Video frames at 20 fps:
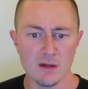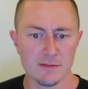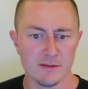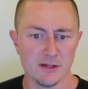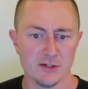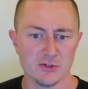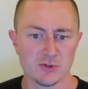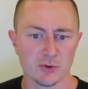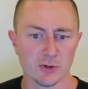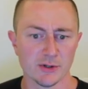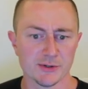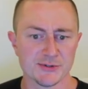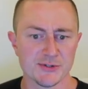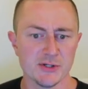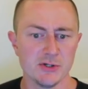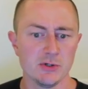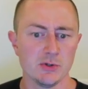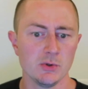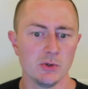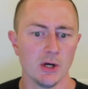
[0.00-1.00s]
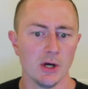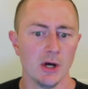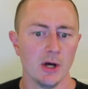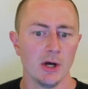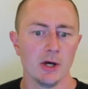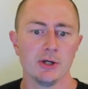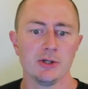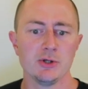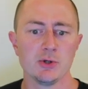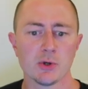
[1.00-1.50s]
Then drill 2,
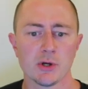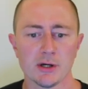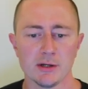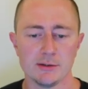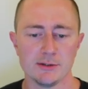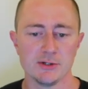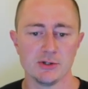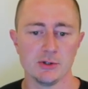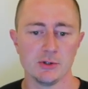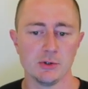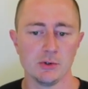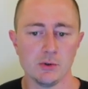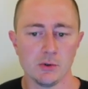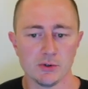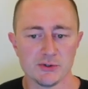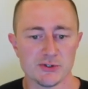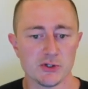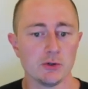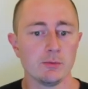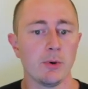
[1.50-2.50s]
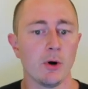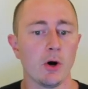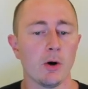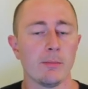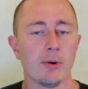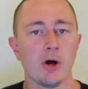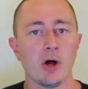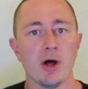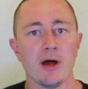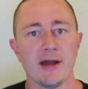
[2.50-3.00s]
you could do
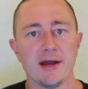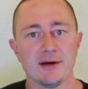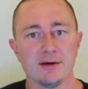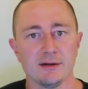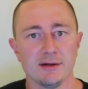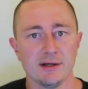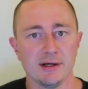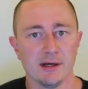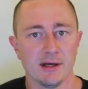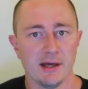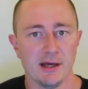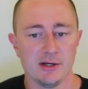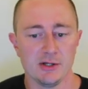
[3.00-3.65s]
2-ball handling,